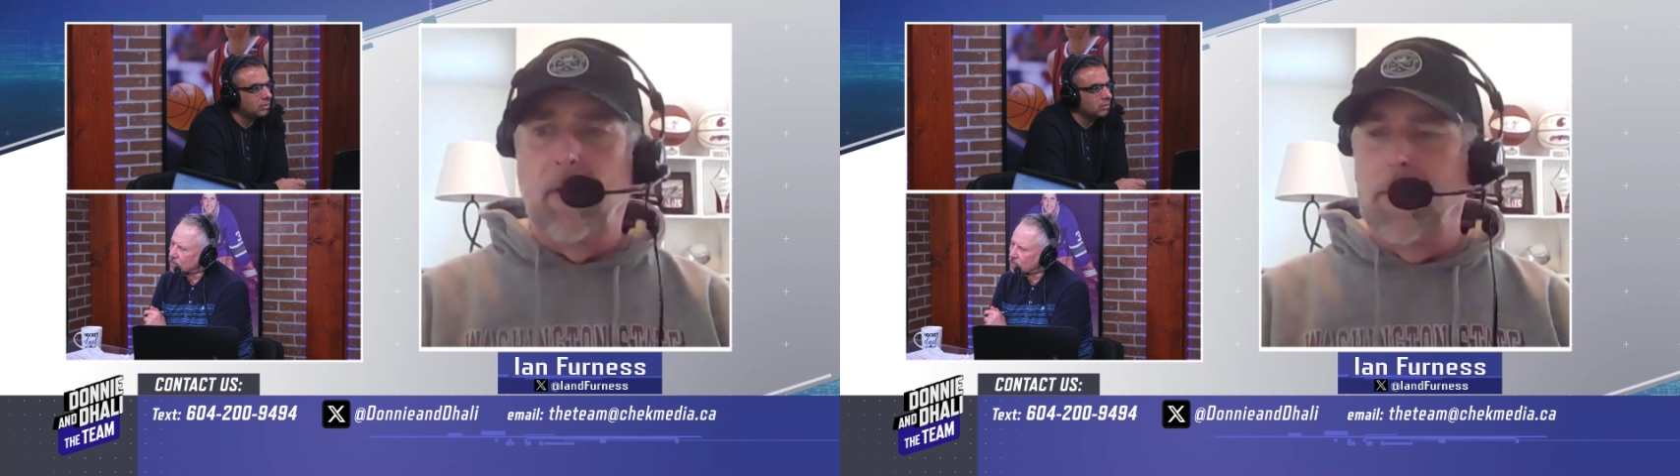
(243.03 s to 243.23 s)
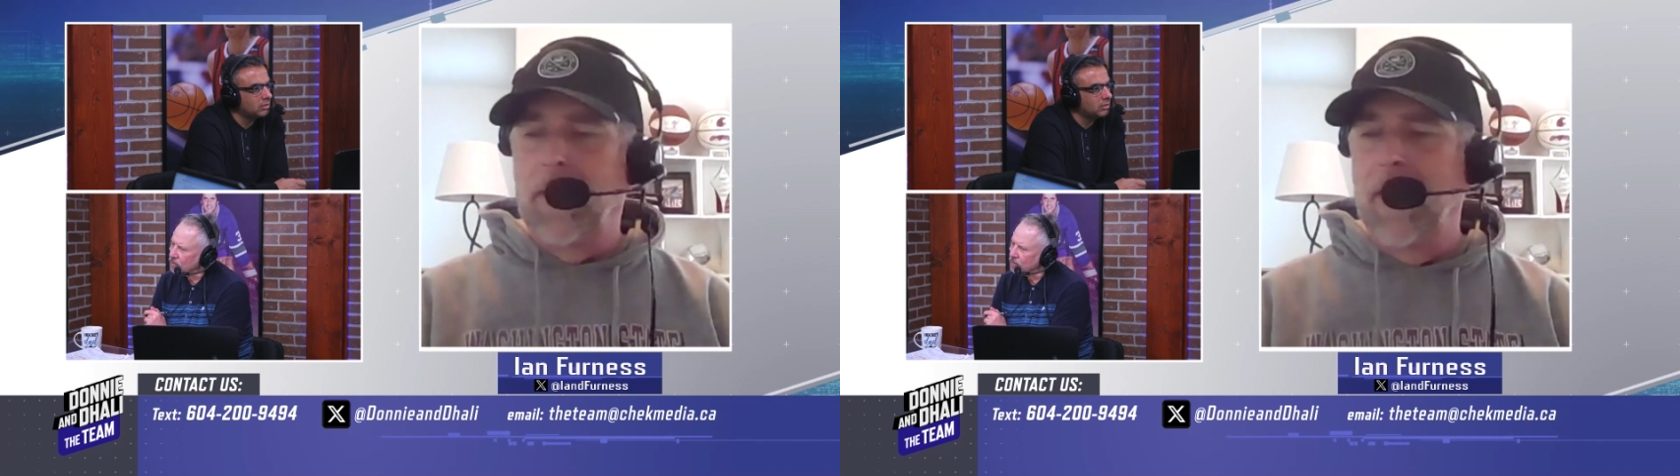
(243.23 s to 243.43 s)

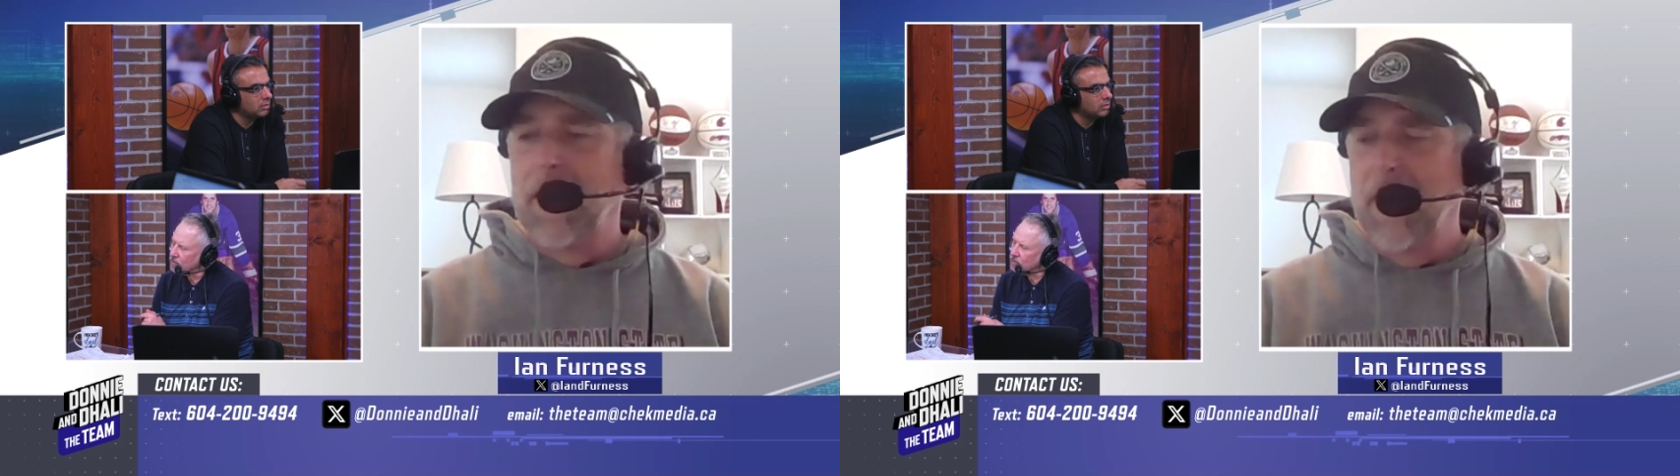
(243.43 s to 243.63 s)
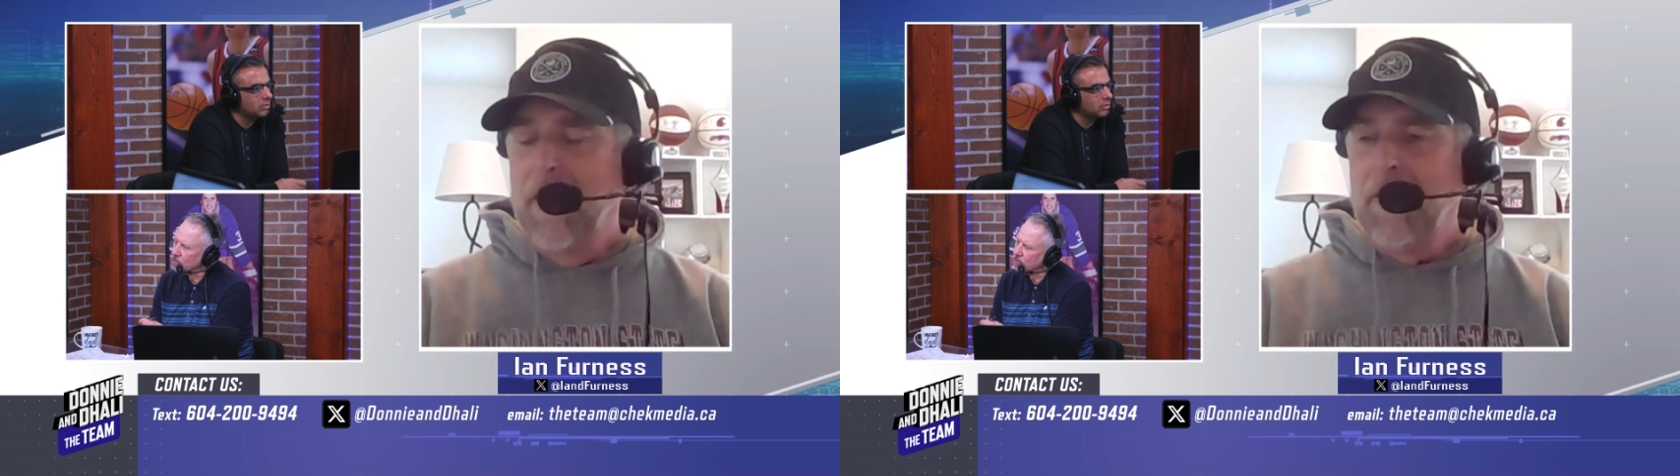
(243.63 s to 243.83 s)
We were,
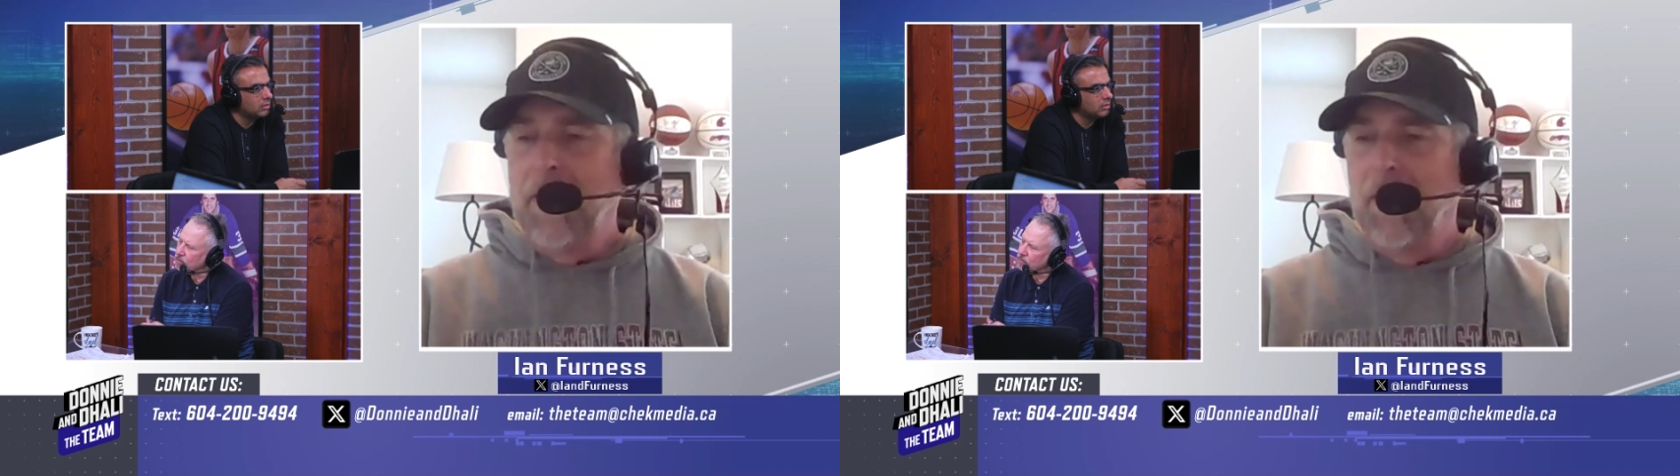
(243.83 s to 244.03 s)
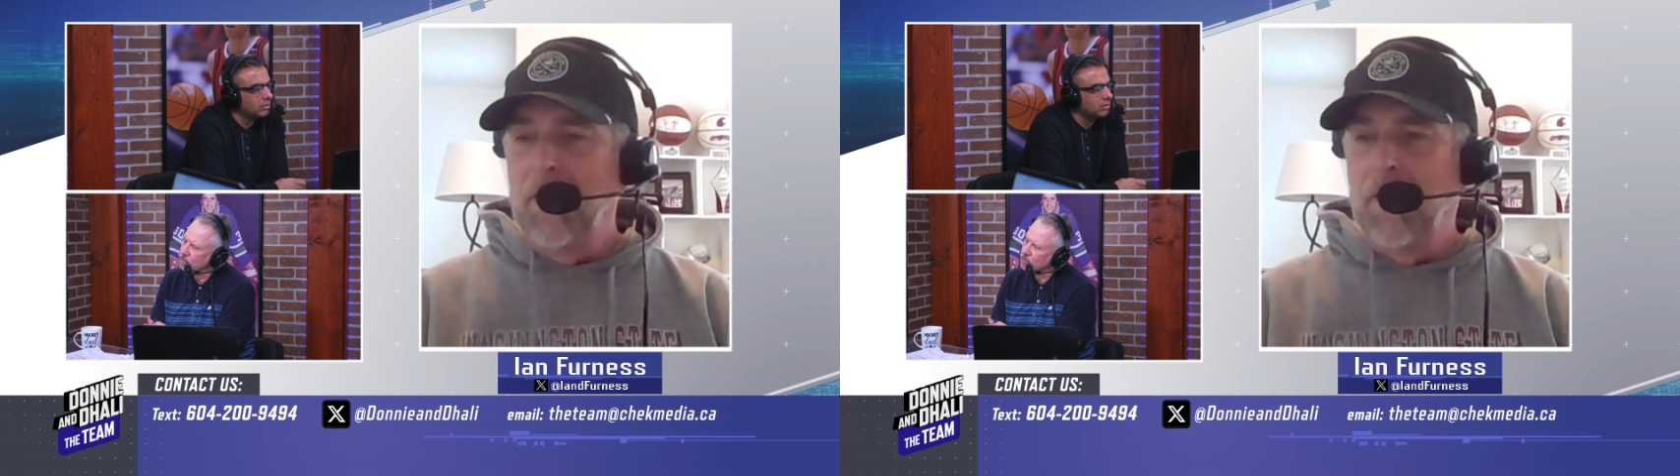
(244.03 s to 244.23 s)

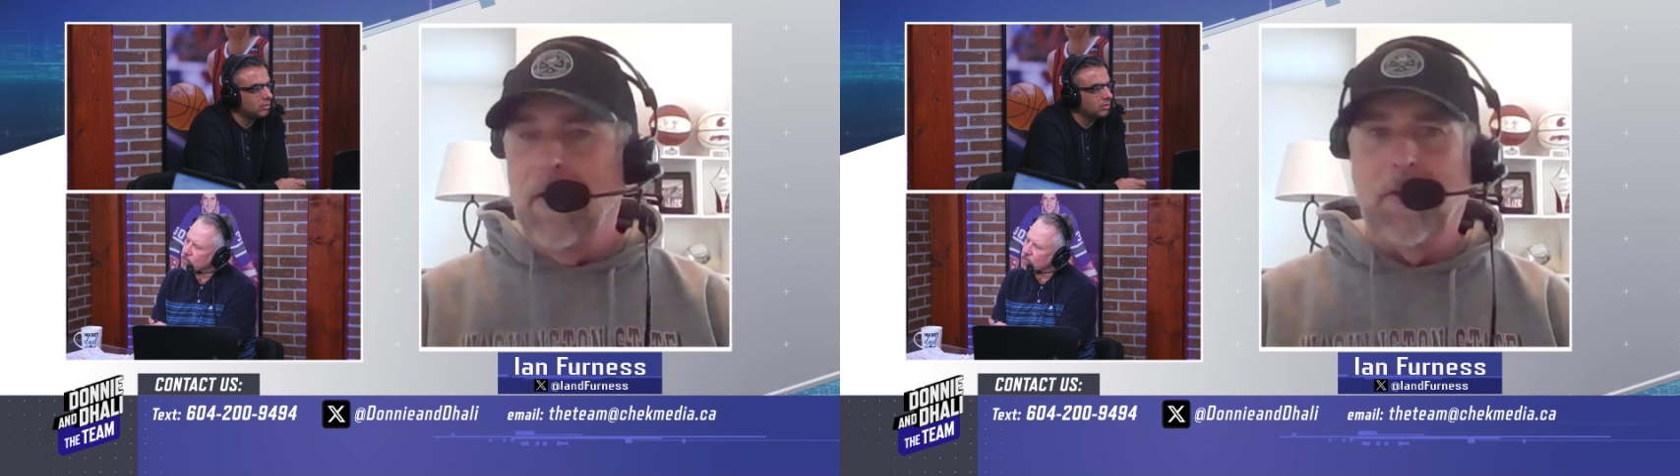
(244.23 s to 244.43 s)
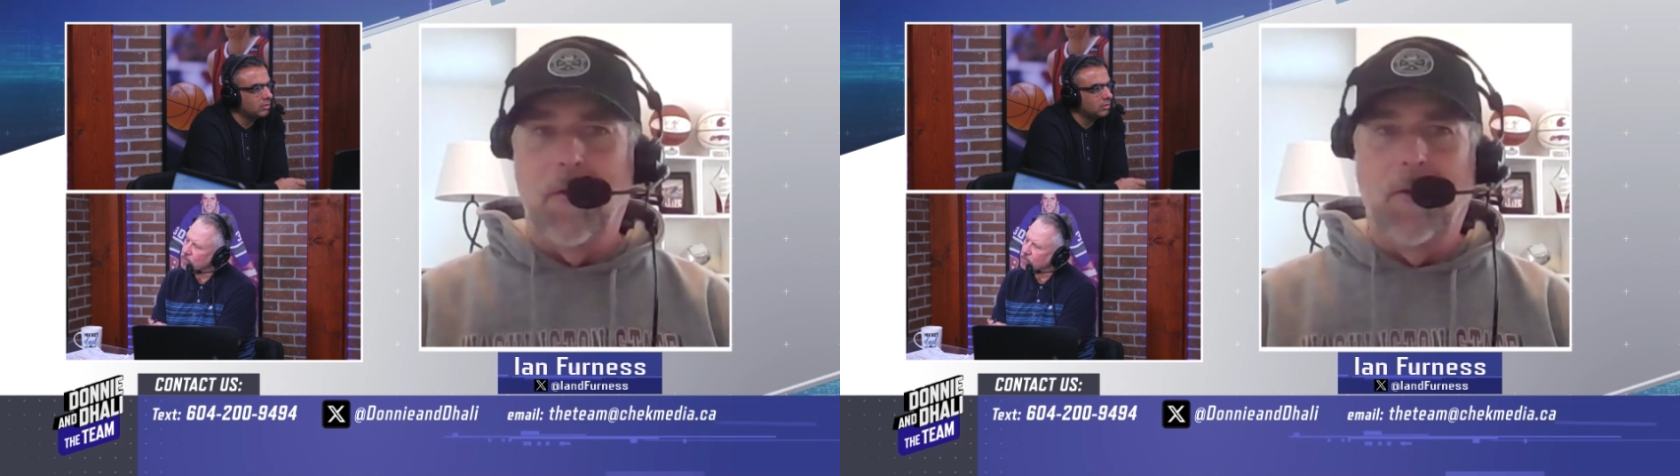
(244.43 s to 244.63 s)
you
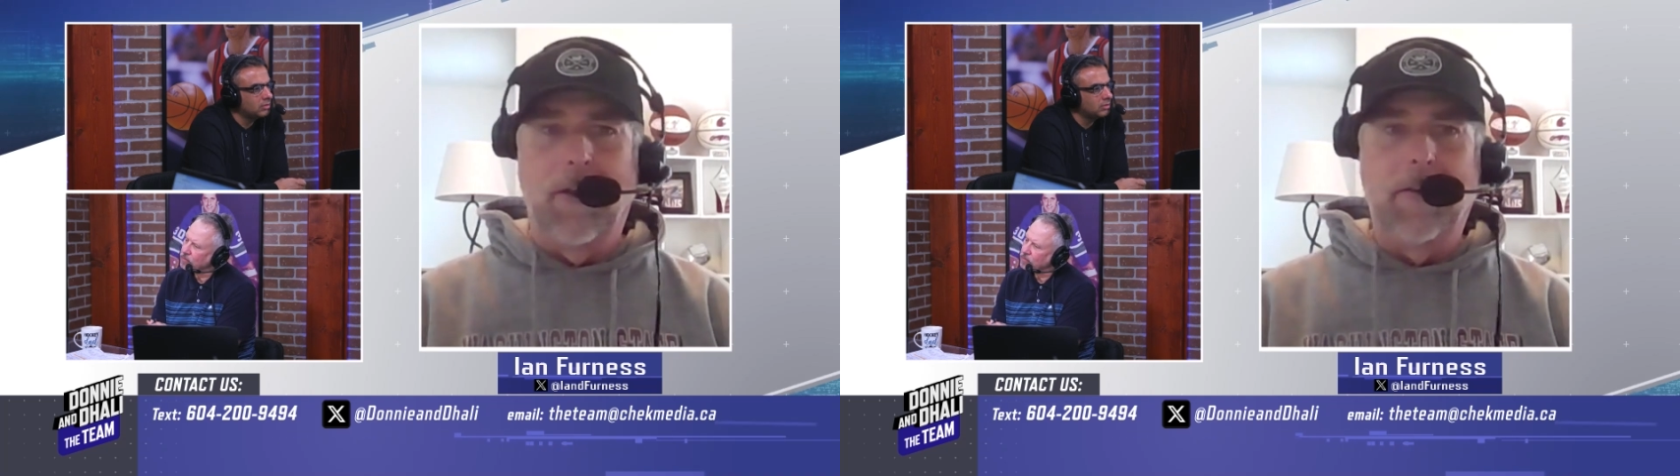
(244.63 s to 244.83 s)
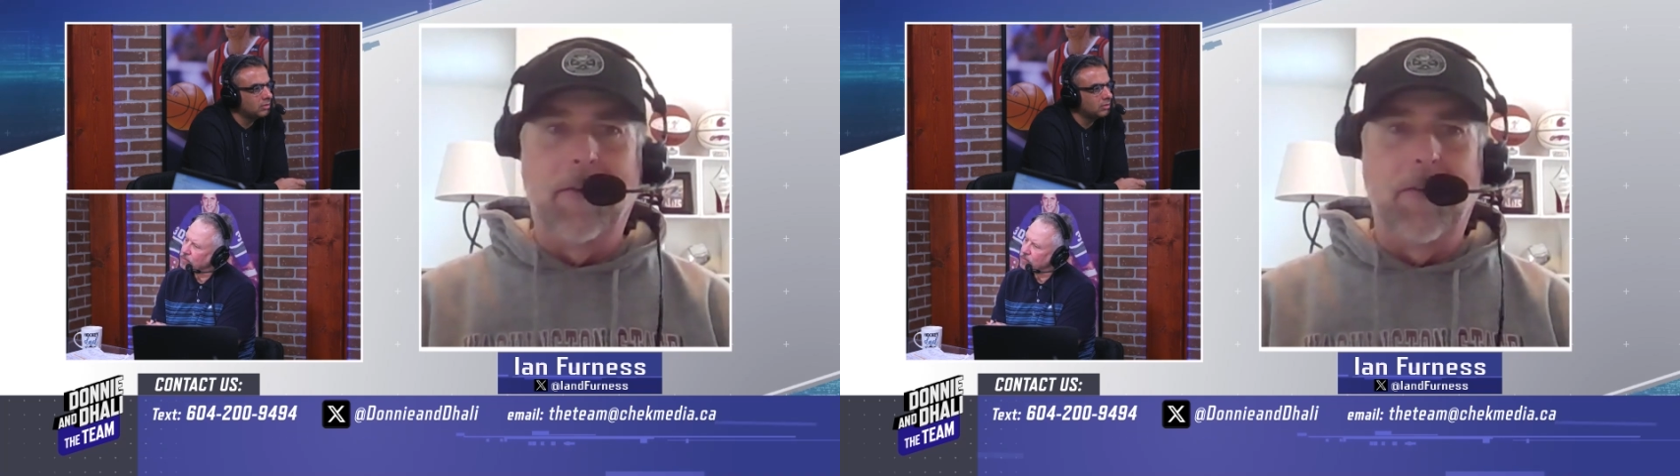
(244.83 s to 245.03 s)
guys can
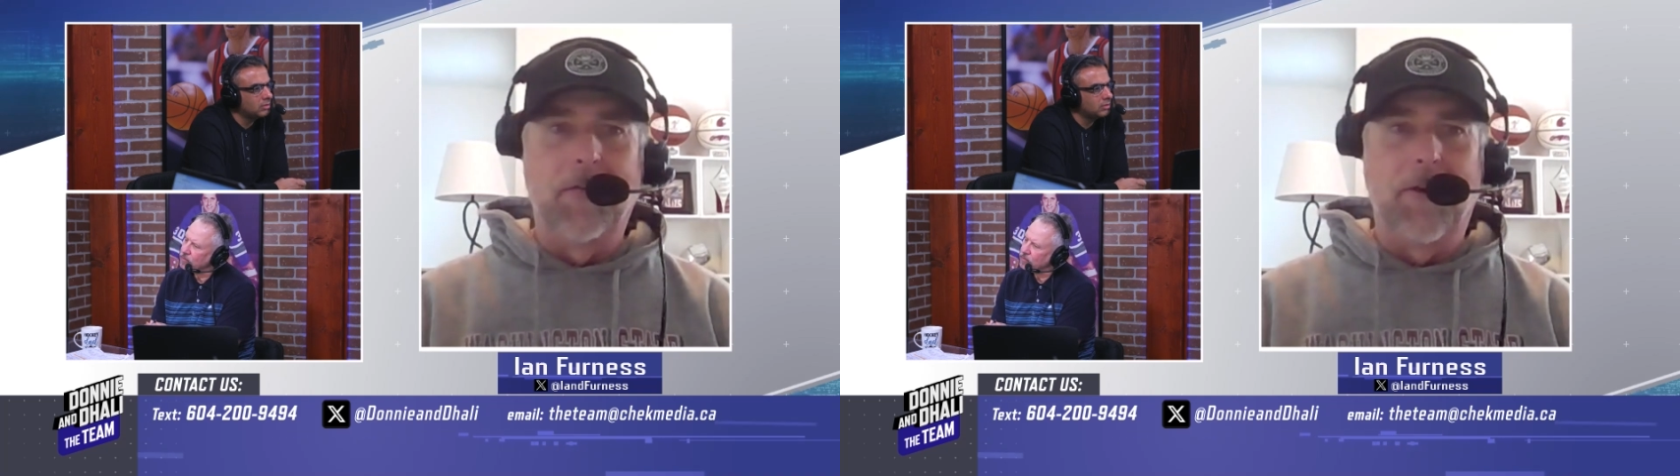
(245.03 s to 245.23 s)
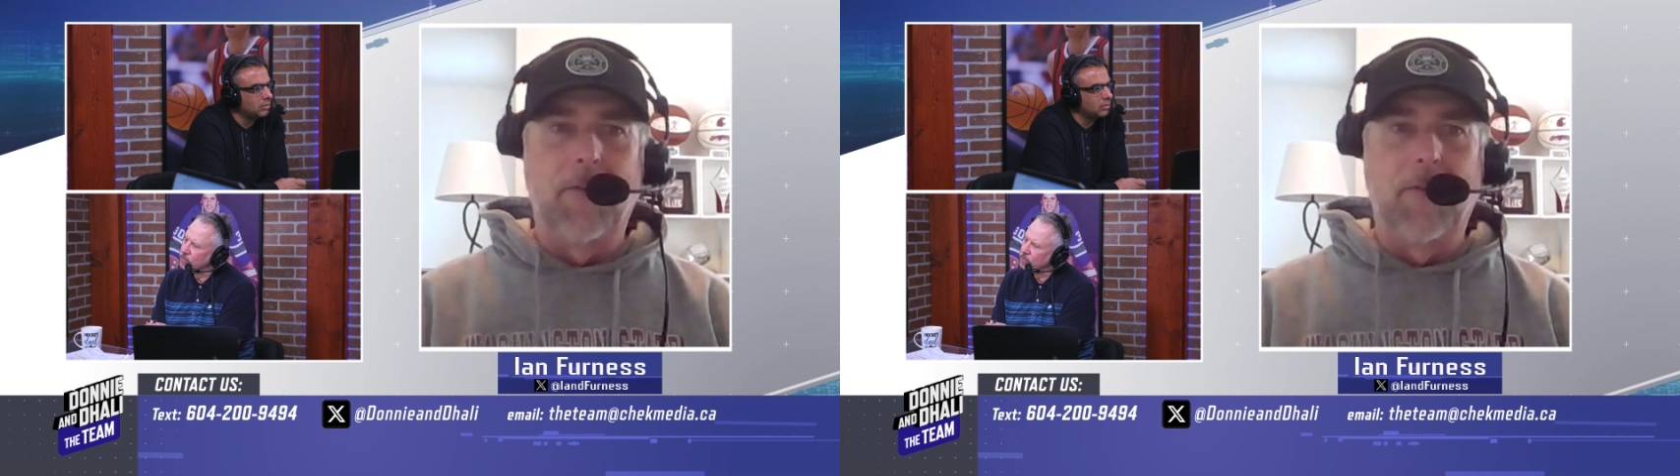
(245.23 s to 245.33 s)
relate to this.